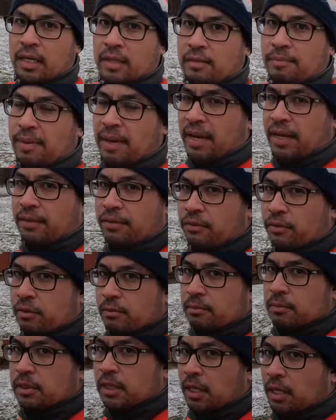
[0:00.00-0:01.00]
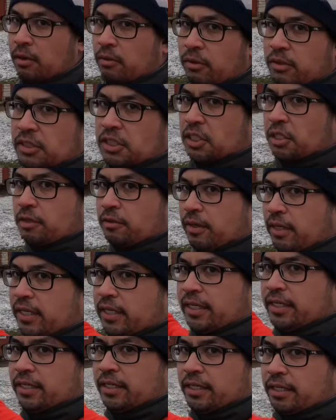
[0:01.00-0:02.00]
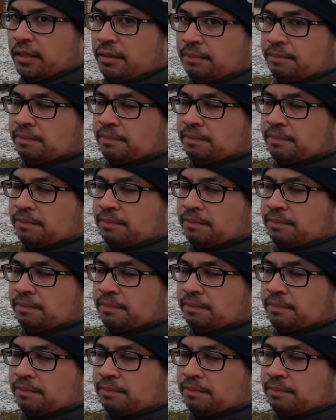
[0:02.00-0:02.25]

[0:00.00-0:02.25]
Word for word: the bathrooms, which are right here,